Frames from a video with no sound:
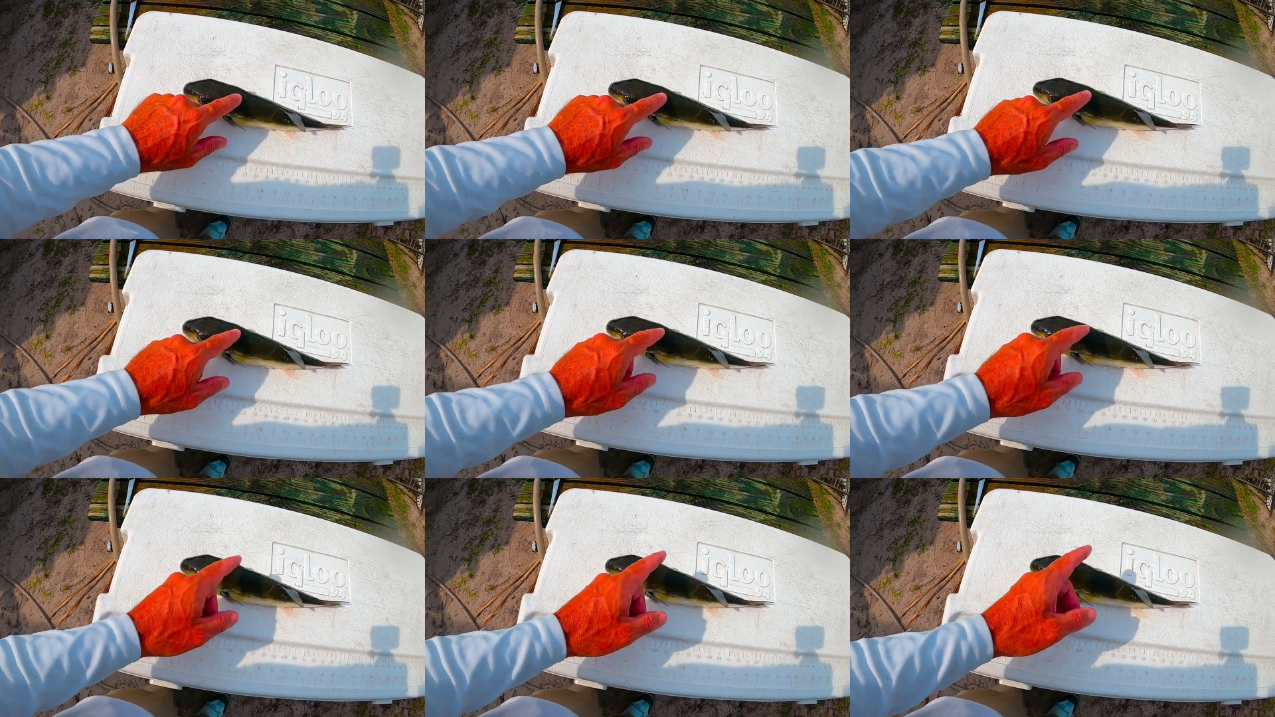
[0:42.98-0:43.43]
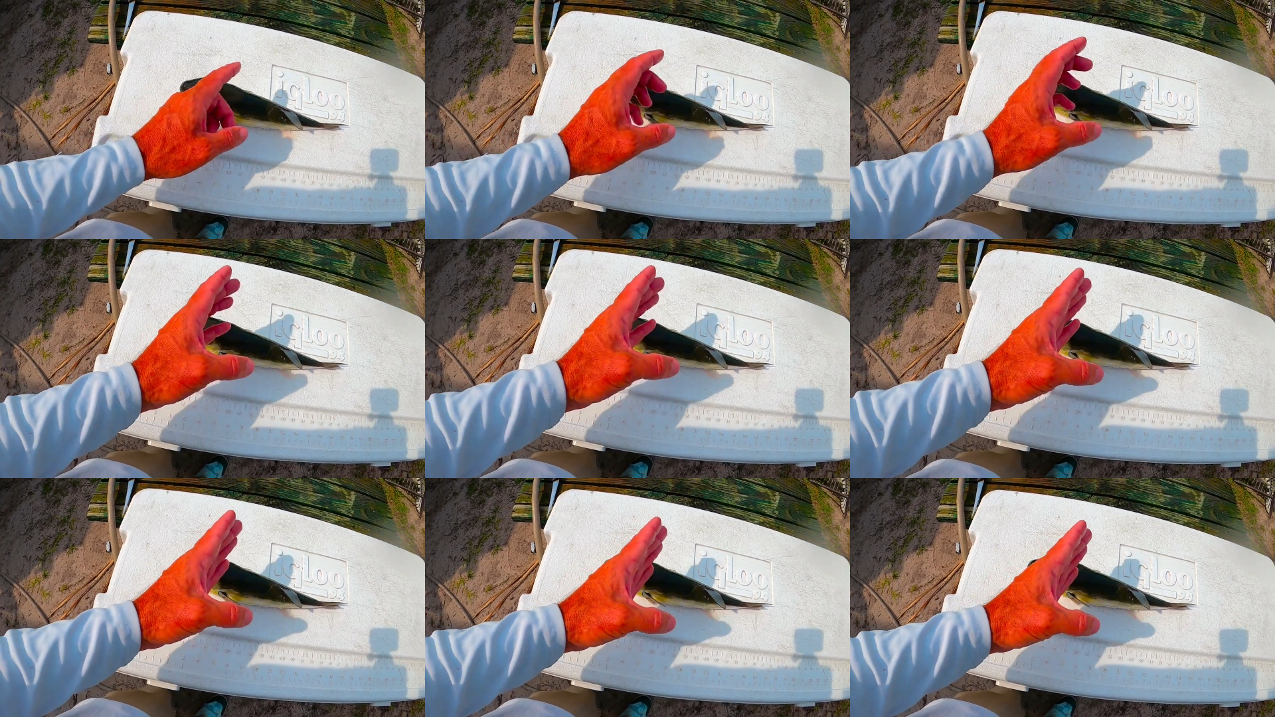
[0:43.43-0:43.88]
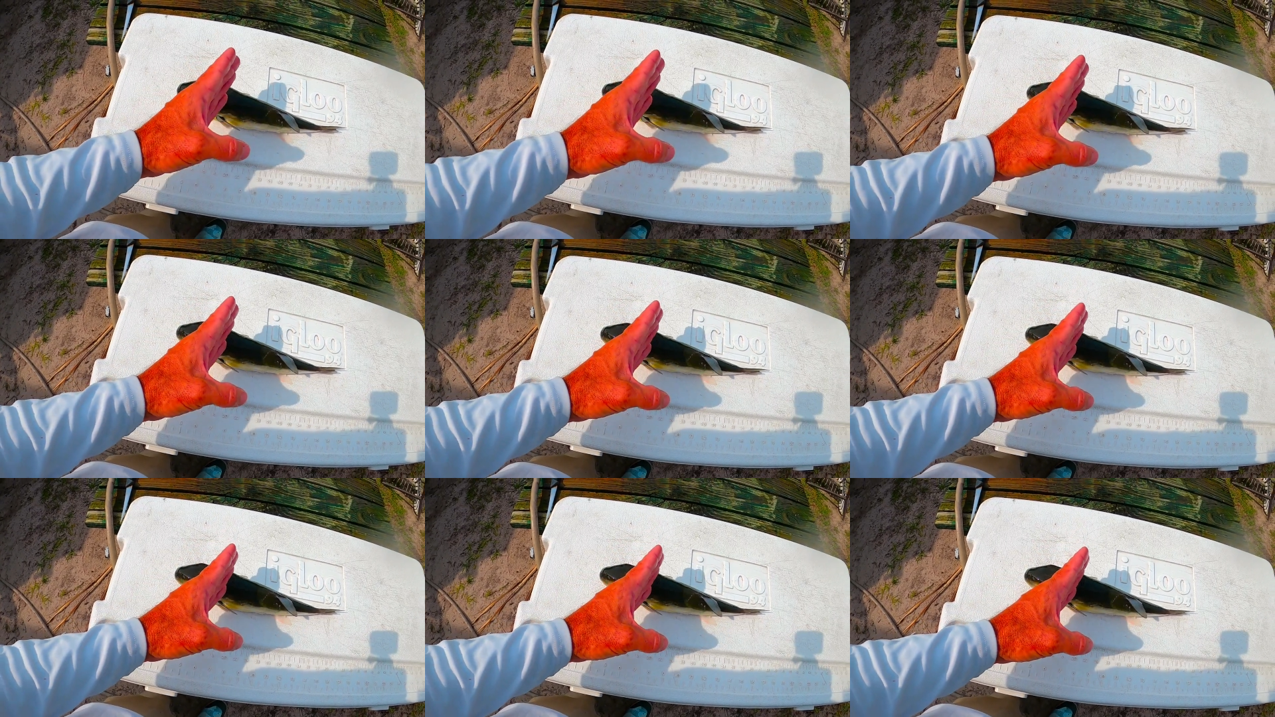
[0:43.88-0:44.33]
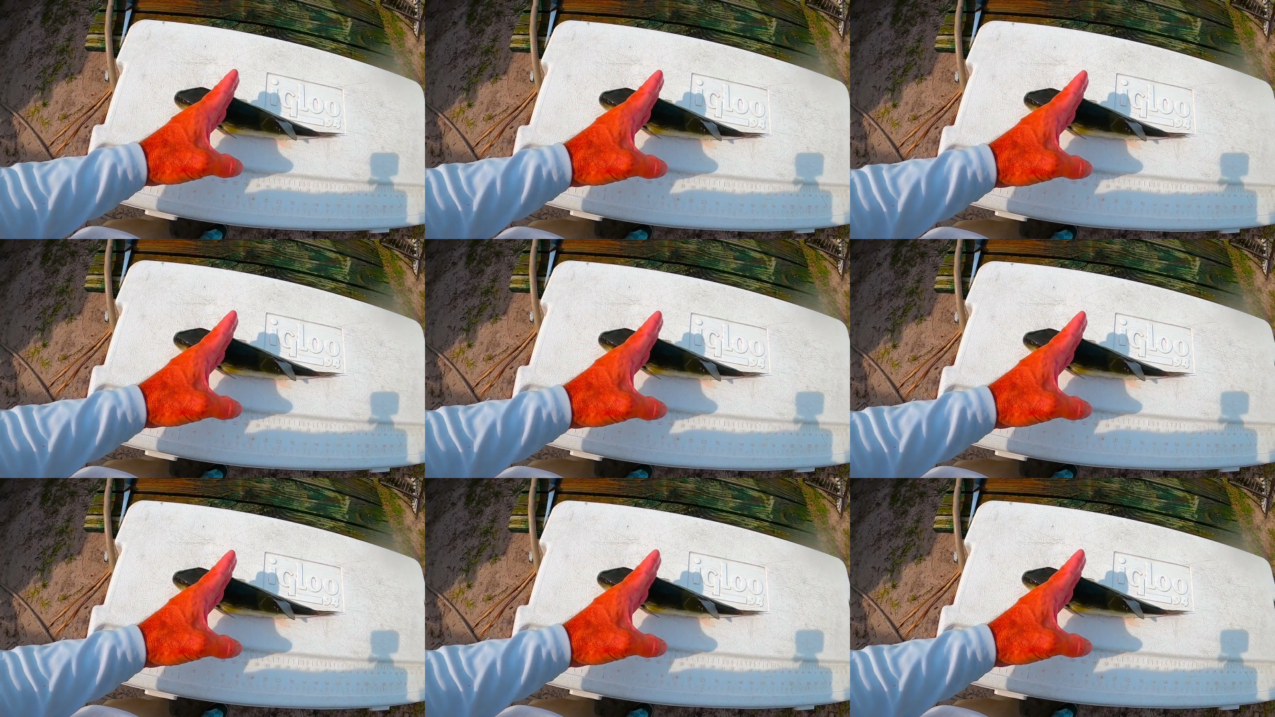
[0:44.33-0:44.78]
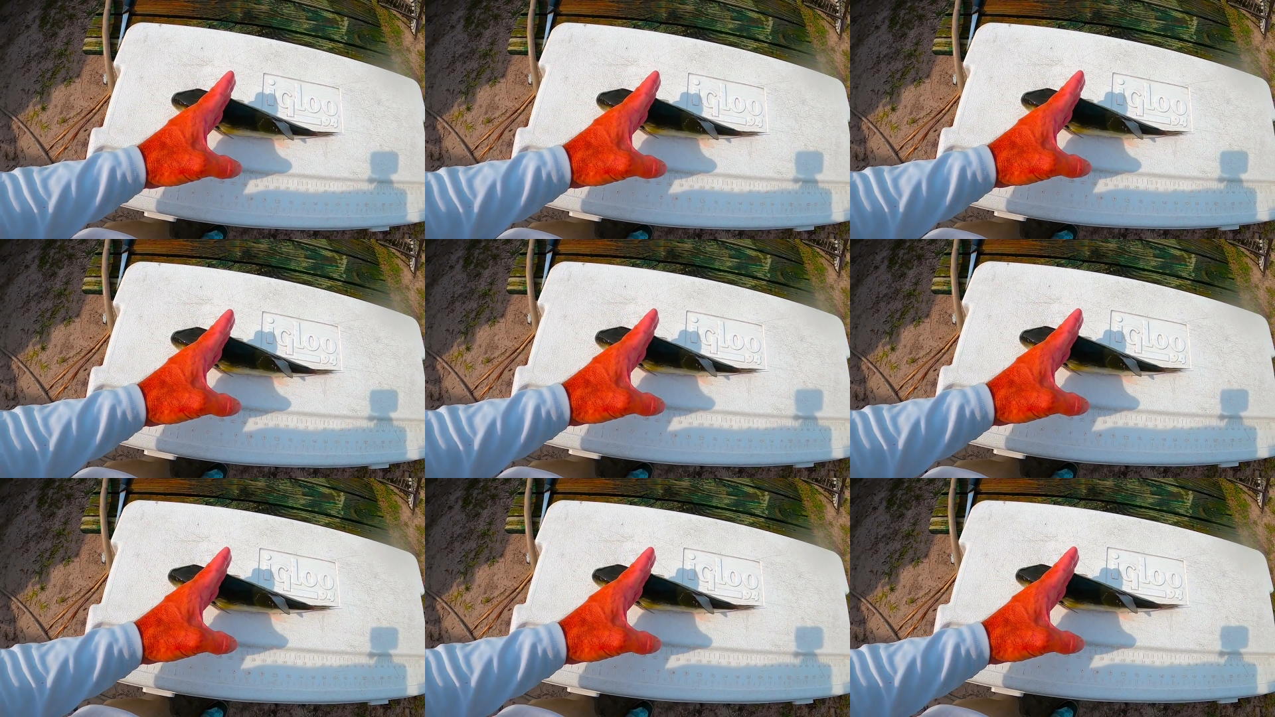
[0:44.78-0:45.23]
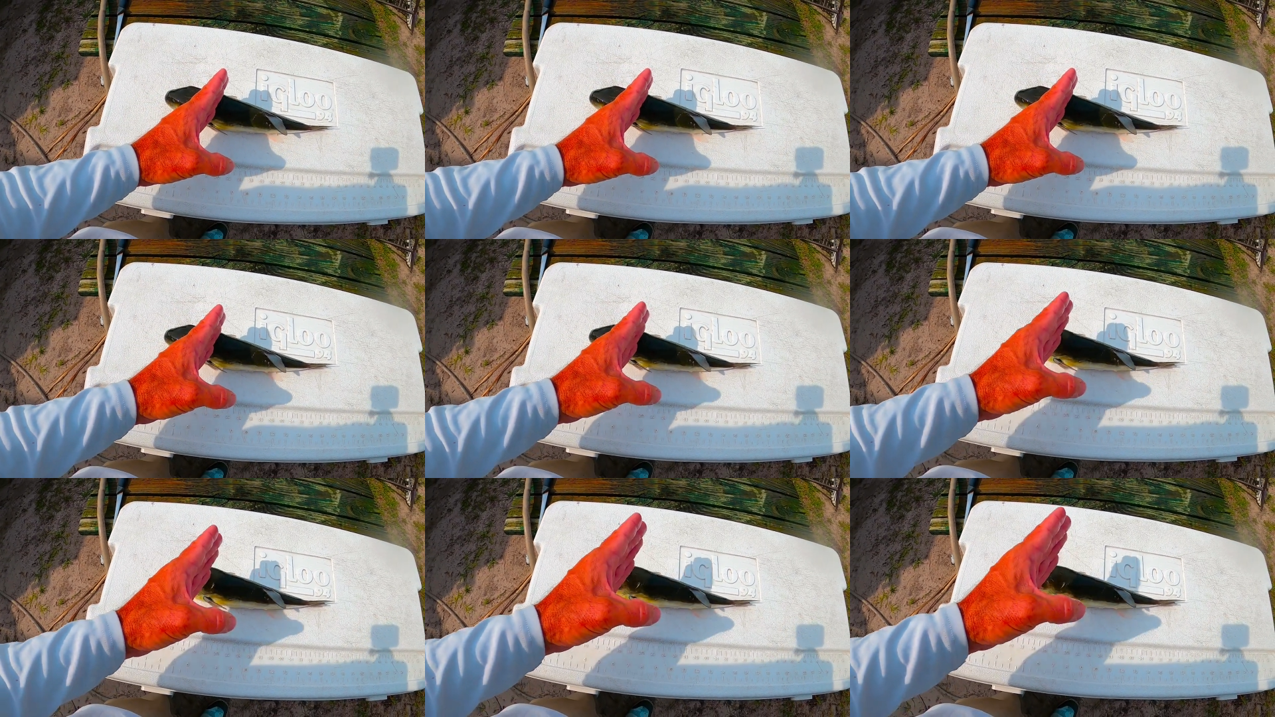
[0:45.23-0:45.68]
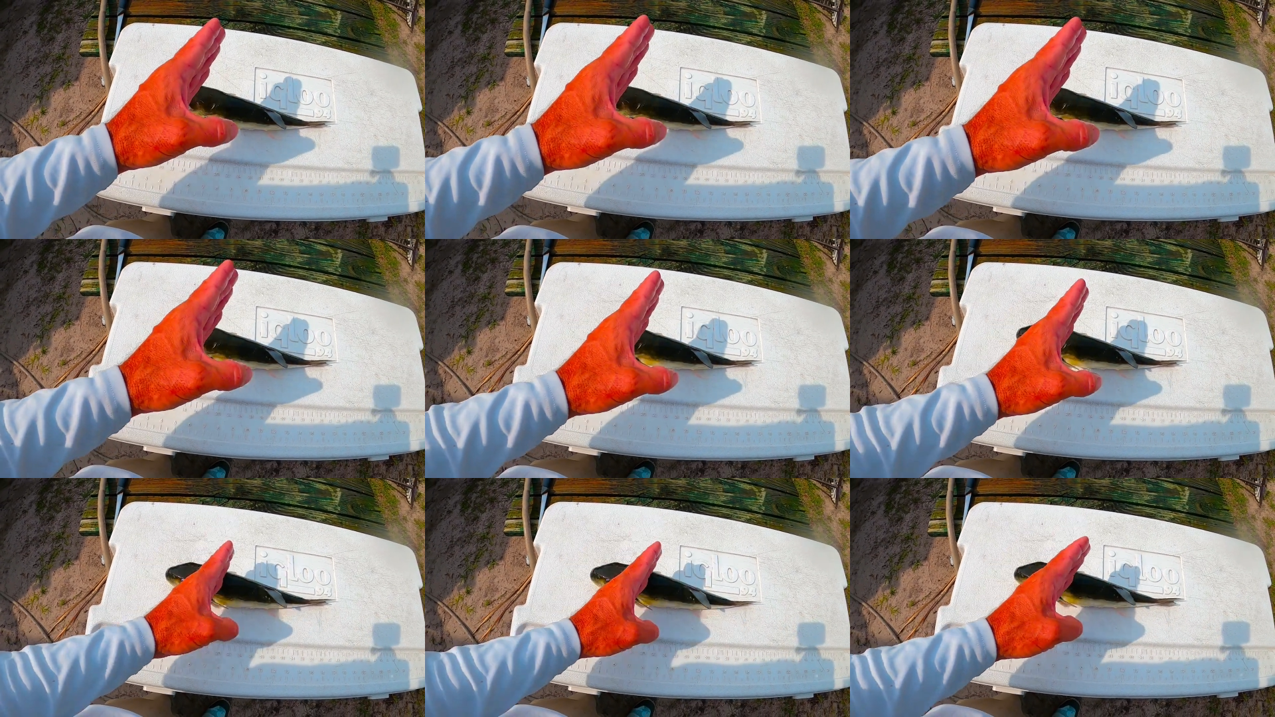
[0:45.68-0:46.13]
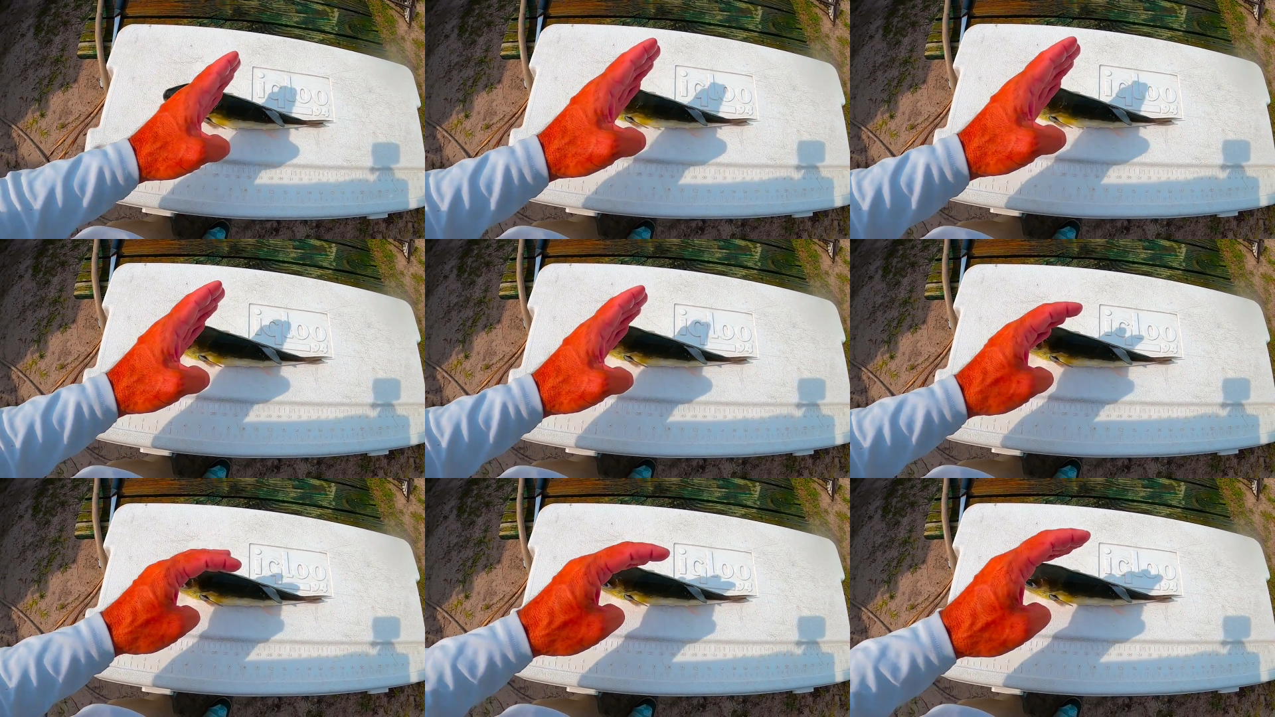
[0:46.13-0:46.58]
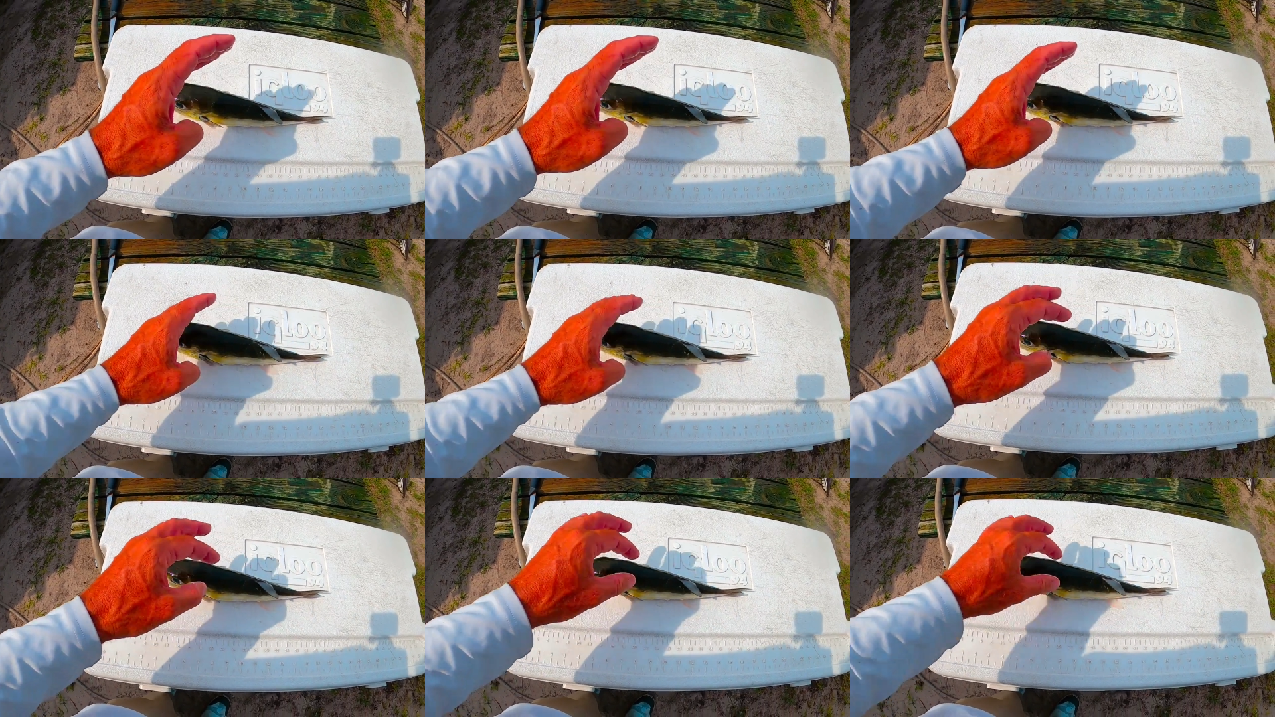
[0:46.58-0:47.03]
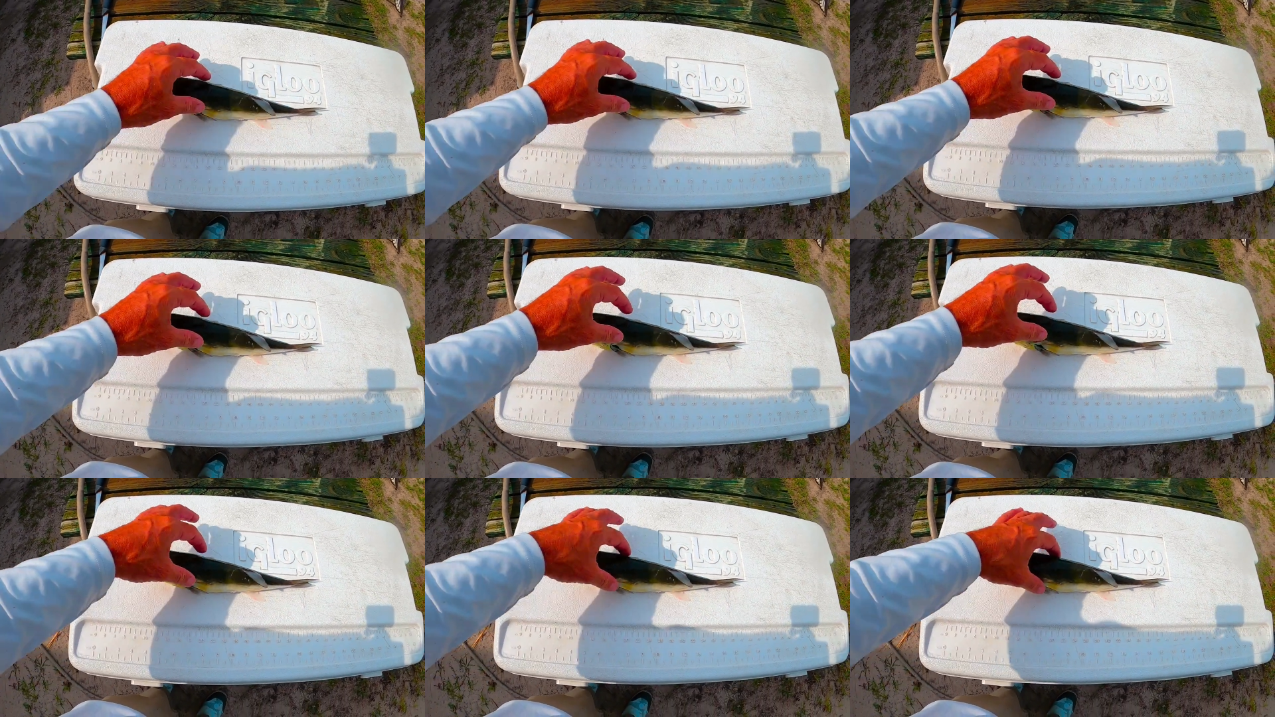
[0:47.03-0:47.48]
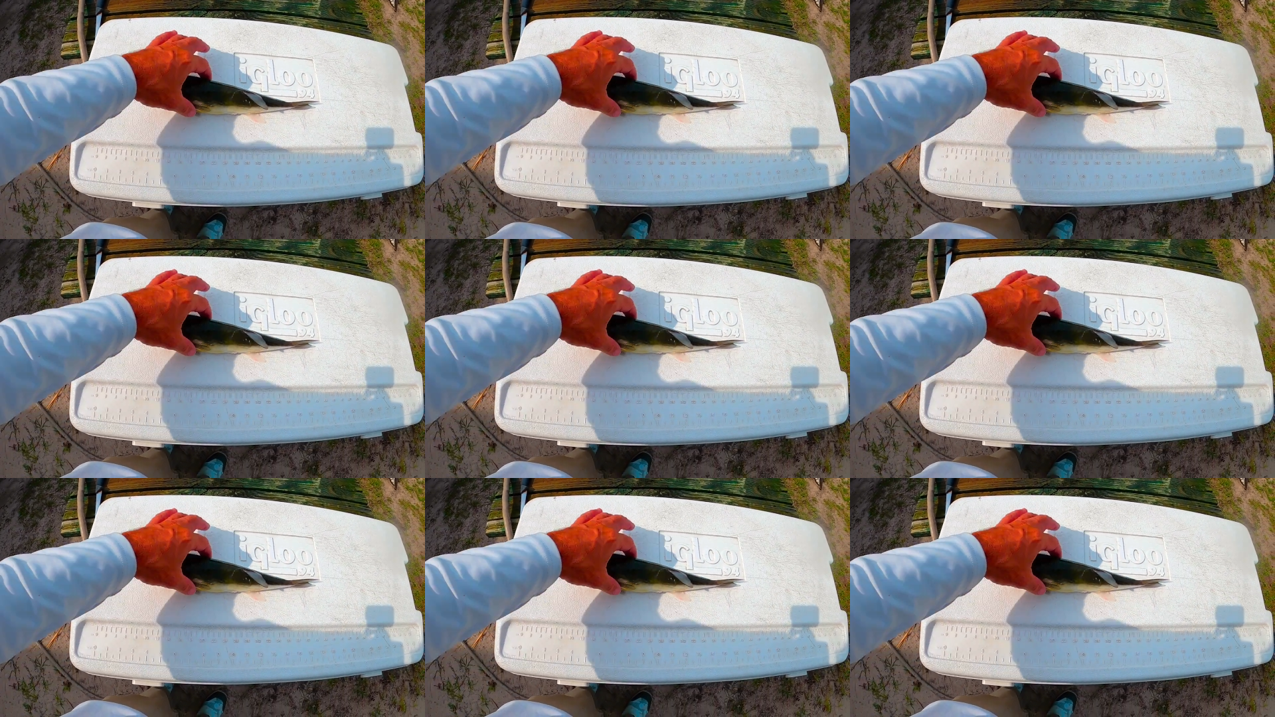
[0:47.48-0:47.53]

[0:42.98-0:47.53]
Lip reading: Nobody's mouth can be seen.